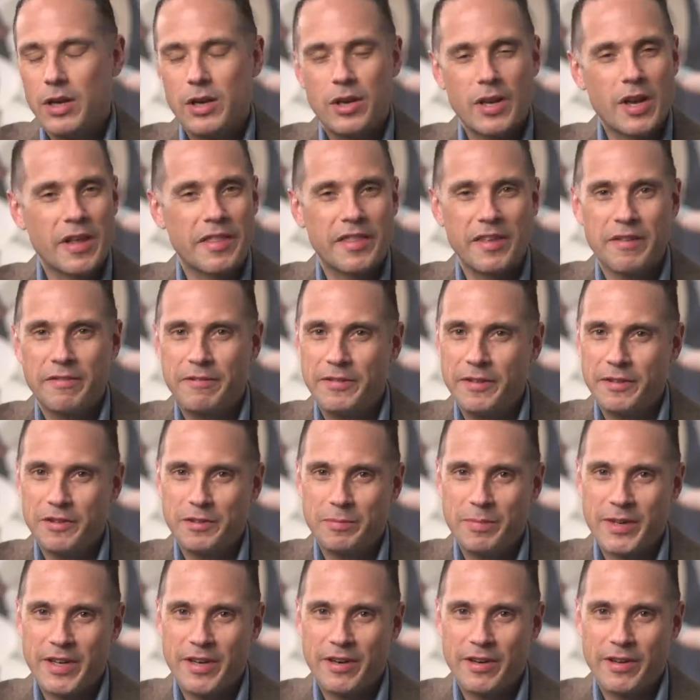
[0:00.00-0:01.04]
Nothing feels
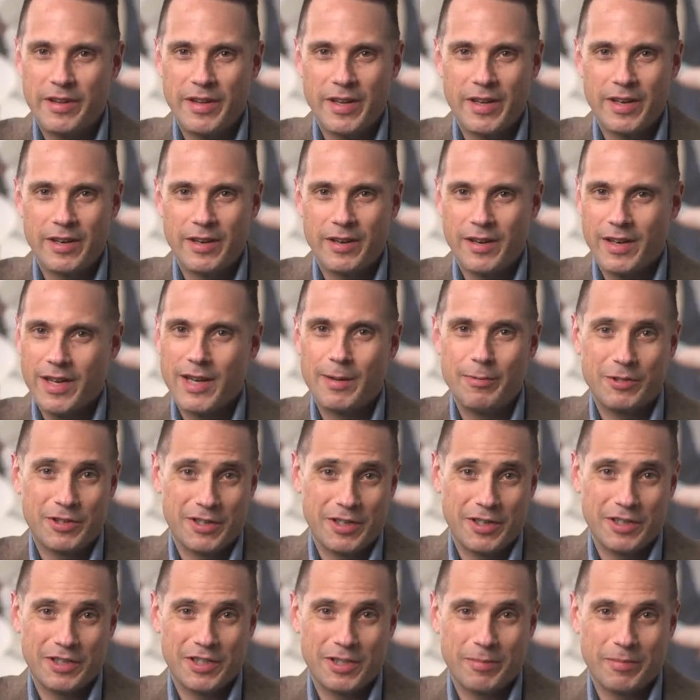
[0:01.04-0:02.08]
better than
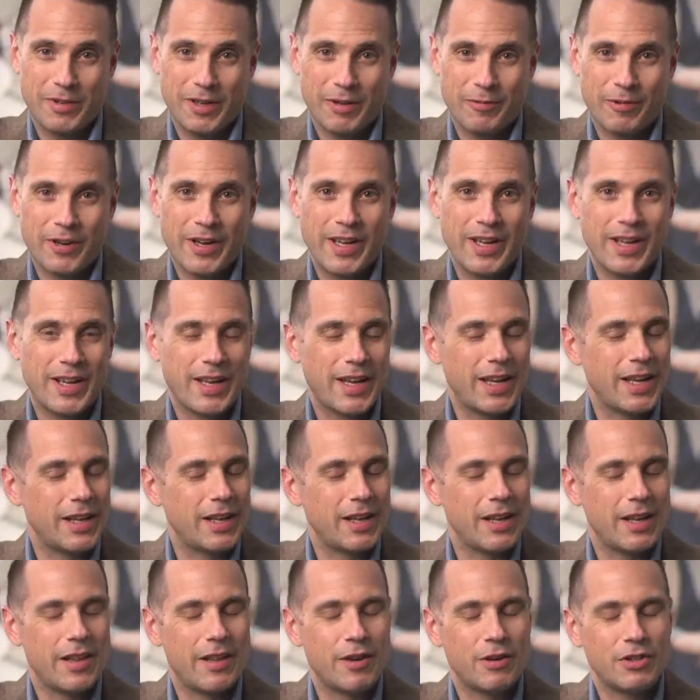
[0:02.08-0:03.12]
accomplishing something, right?
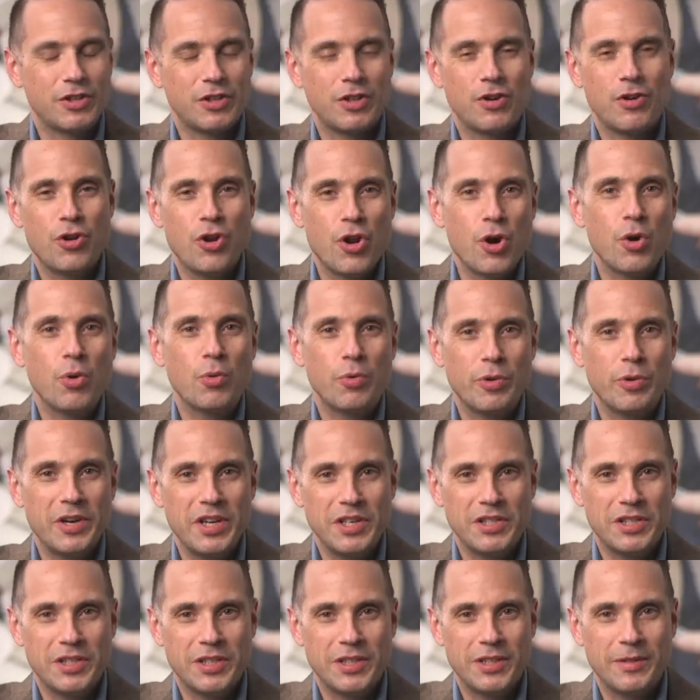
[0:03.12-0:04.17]
And there's no
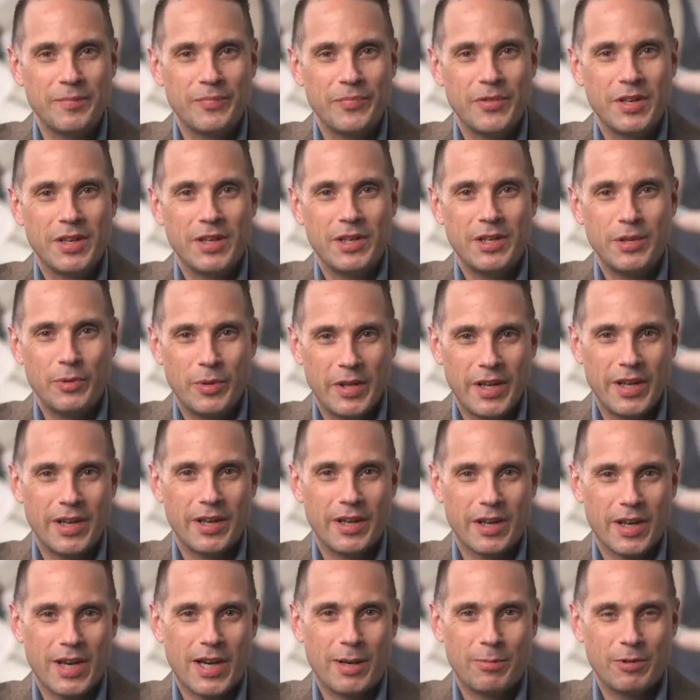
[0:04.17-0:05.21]
reason you can't
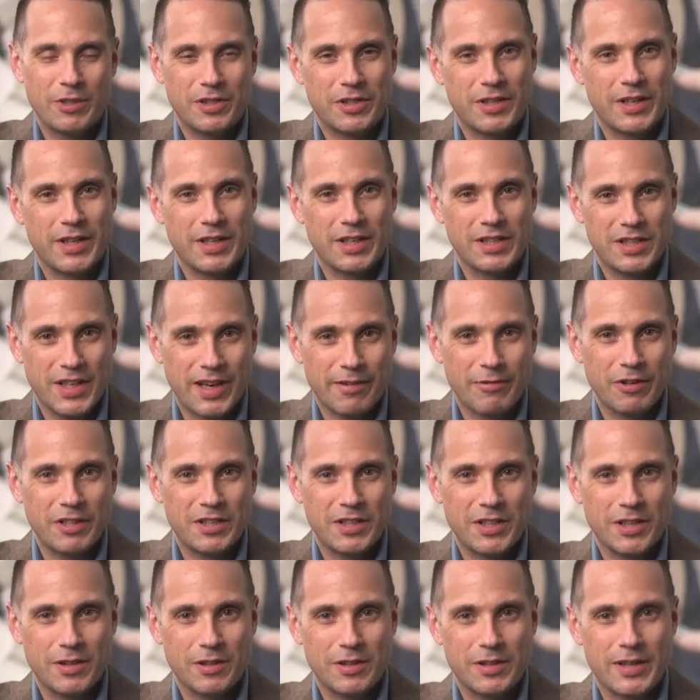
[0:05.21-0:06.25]
accomplish things every
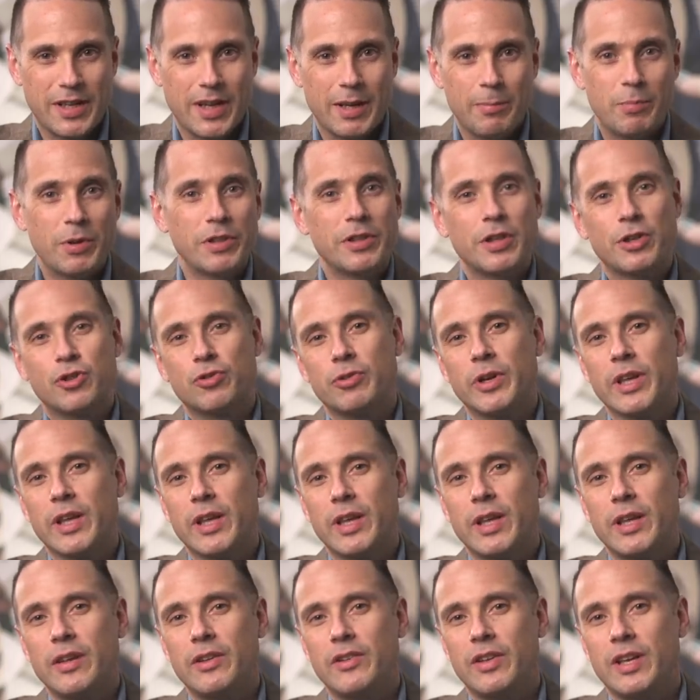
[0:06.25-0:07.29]
single day. But the trick
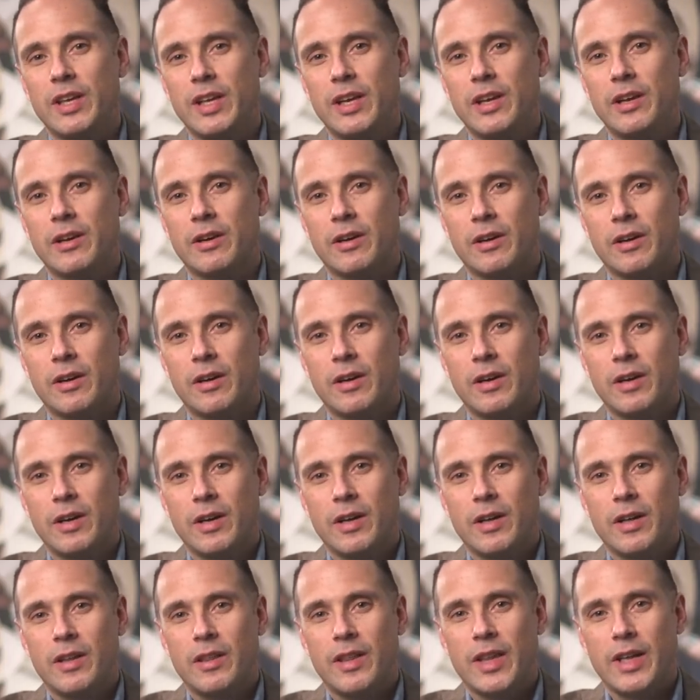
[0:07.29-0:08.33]
is here
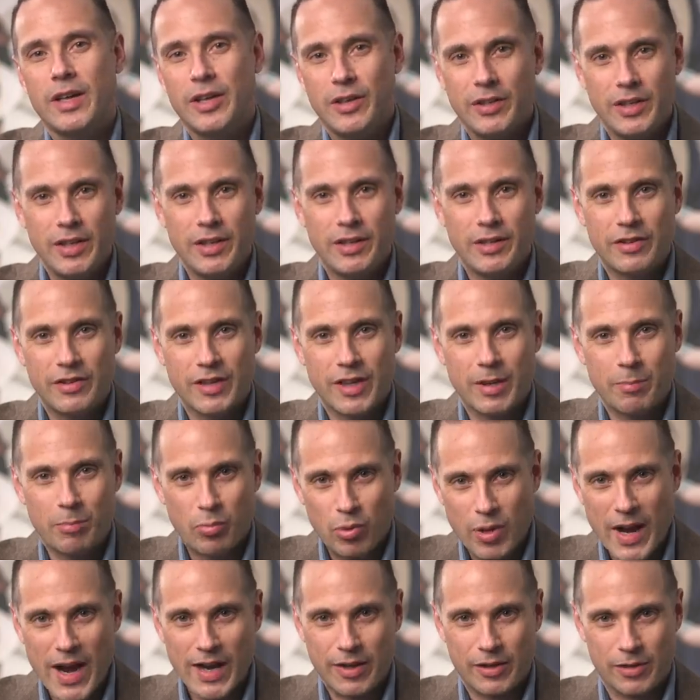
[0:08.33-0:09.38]
that you need to set
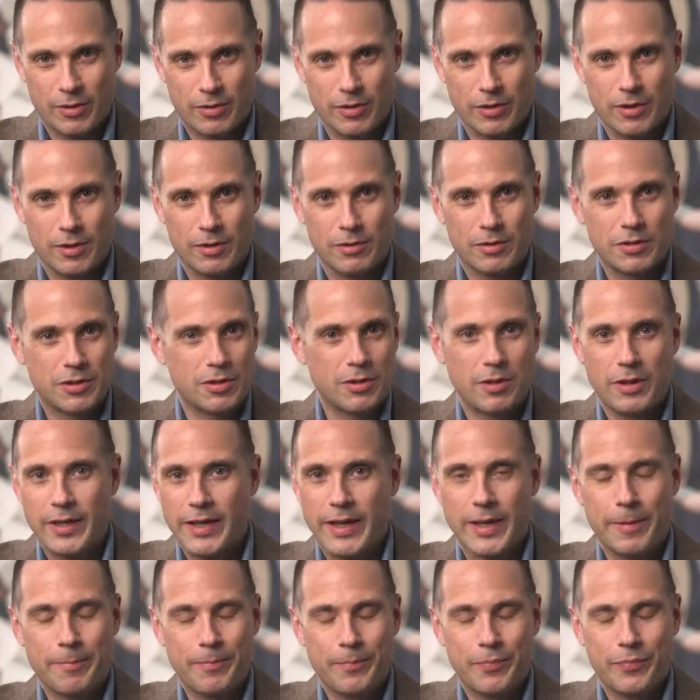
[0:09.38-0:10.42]
practical goals. So
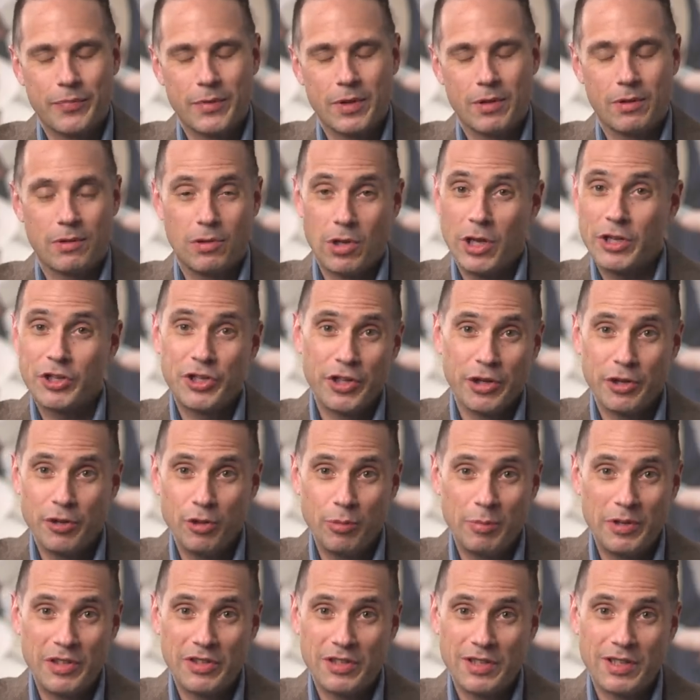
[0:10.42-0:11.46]
like launching a new
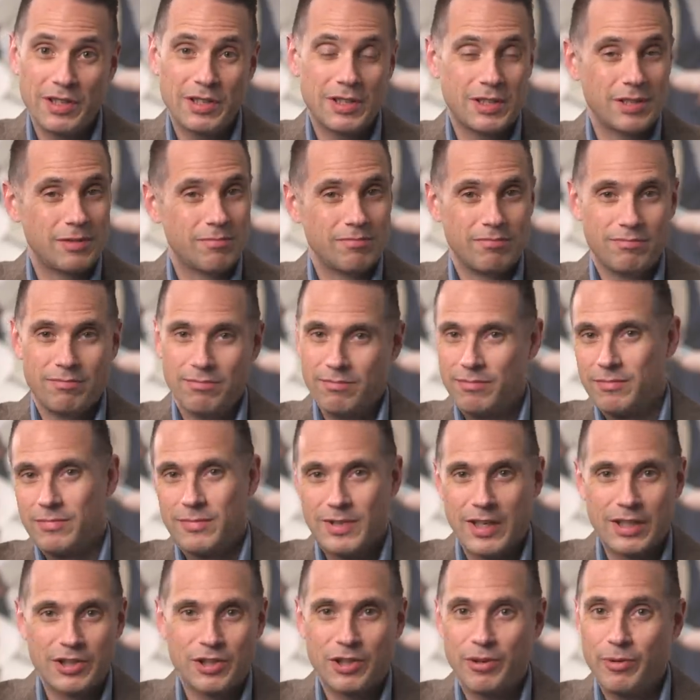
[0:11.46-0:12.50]
business,
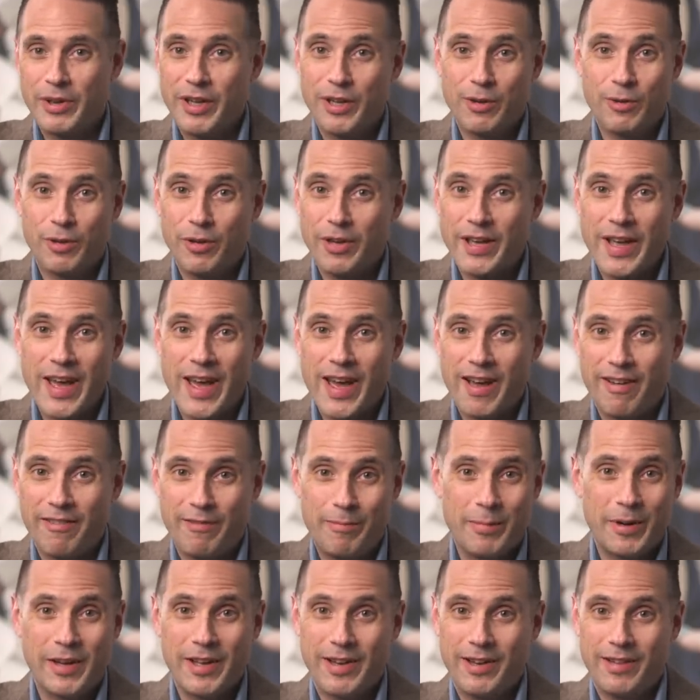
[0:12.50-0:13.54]
that's a great goal to
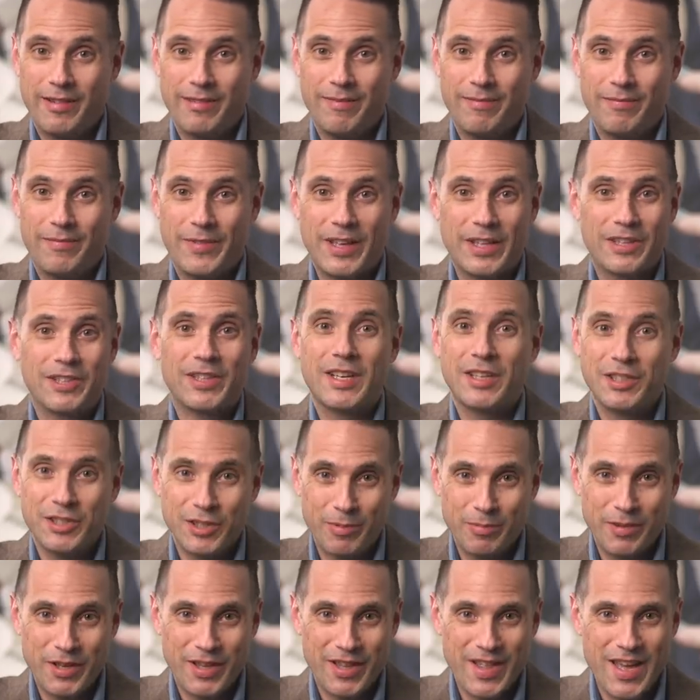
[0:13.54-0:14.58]
have, but that's not
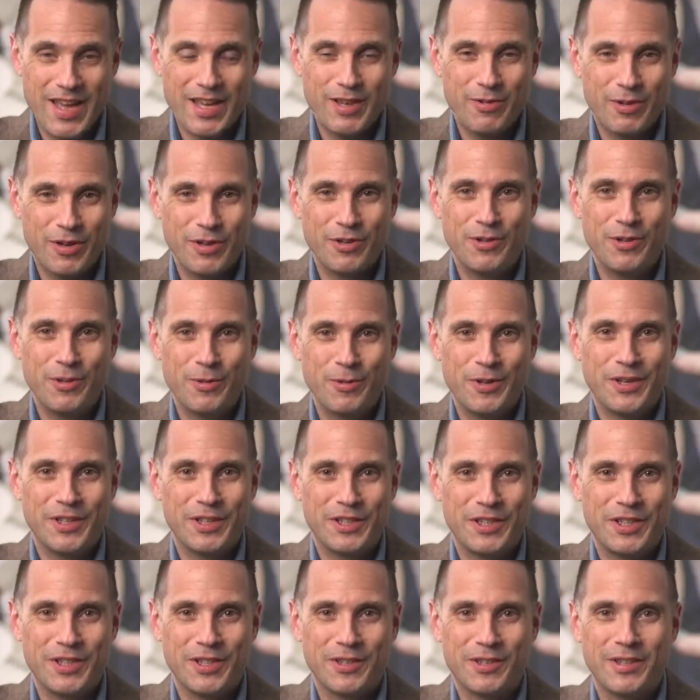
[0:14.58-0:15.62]
something that you can do in a
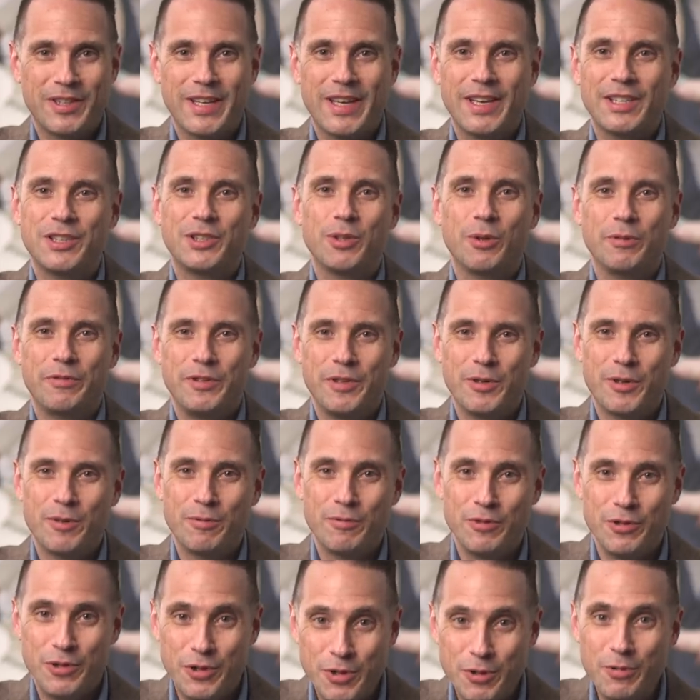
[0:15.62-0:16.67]
single day. So if you
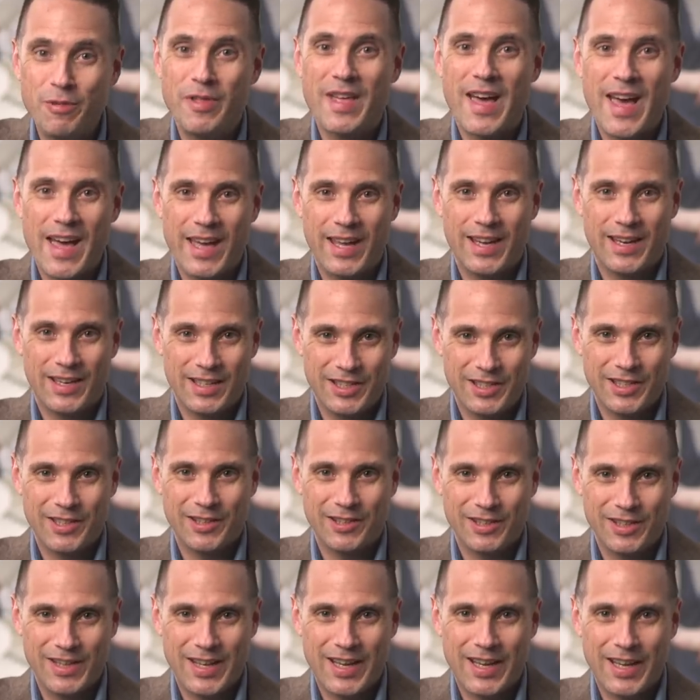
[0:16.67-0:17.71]
don't do that in a
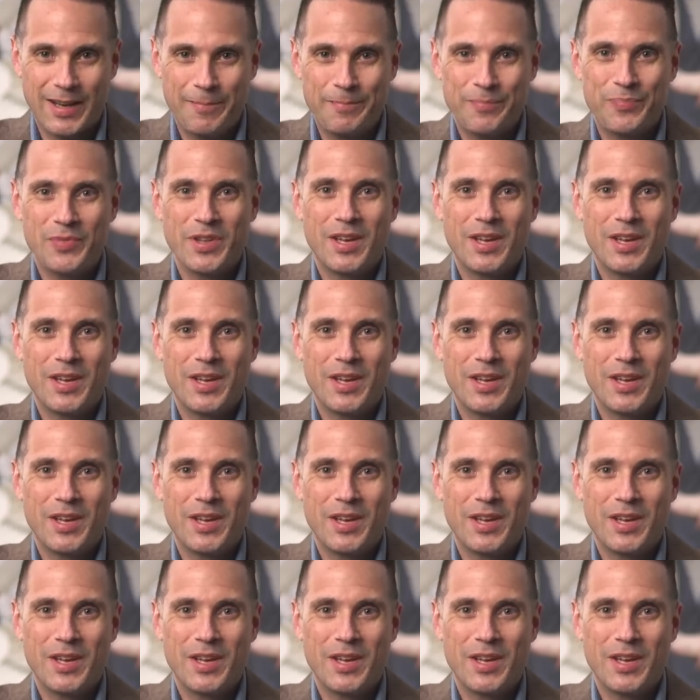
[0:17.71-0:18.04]
single day,